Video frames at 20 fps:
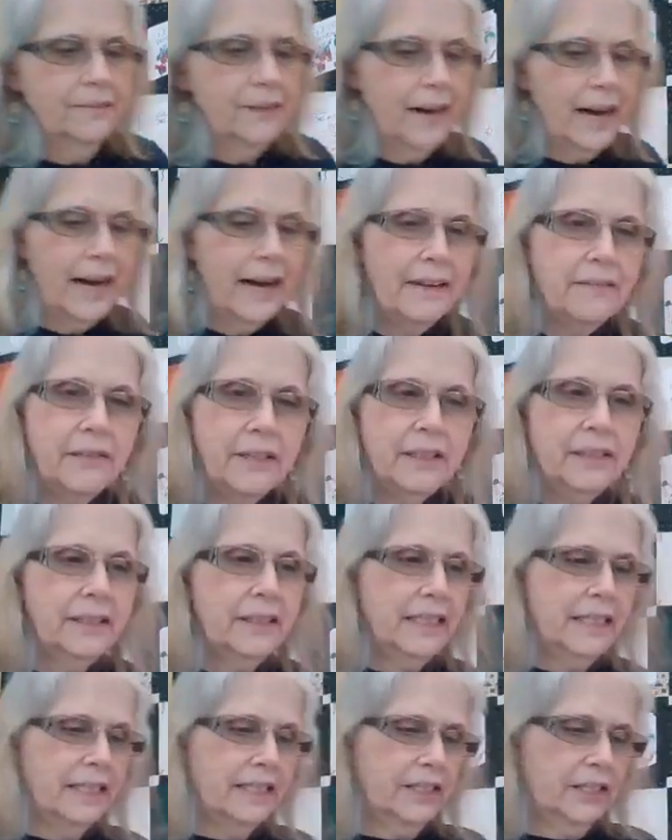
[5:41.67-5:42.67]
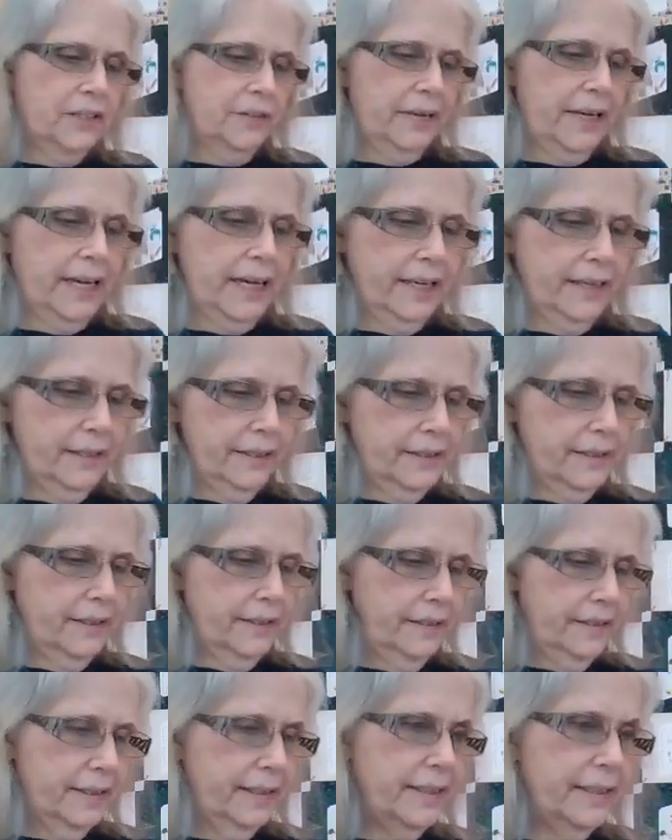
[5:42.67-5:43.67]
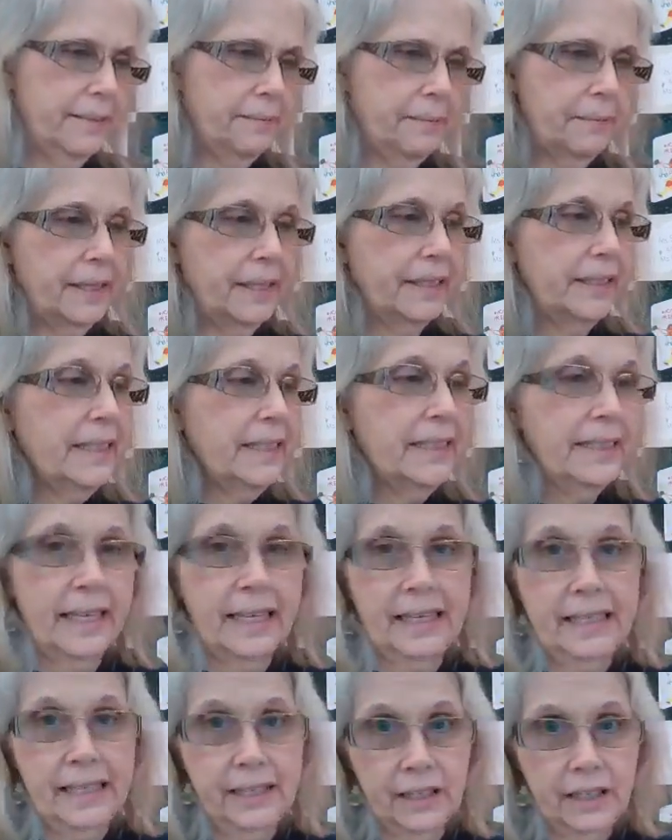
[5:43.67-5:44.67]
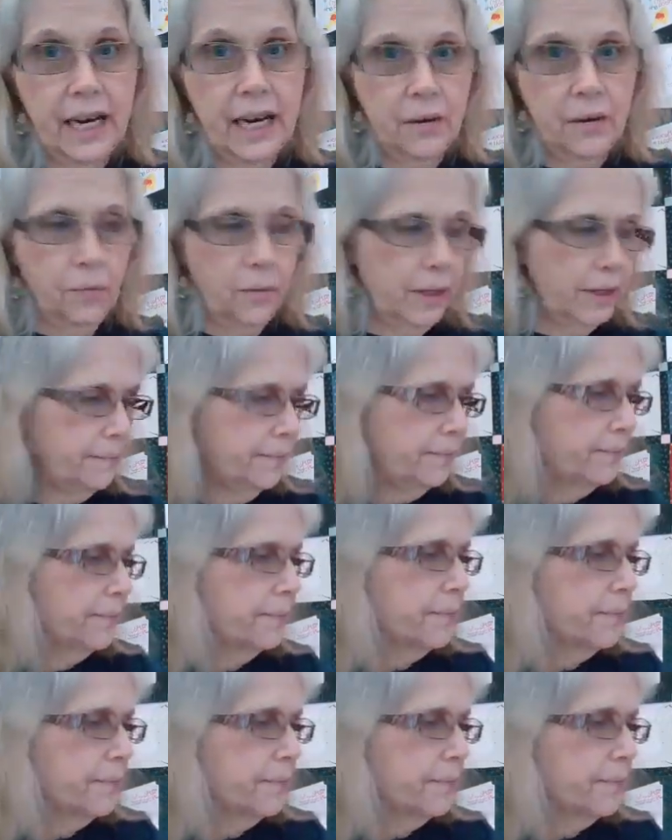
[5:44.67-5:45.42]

Five little Easter eggs. But at least they each got one.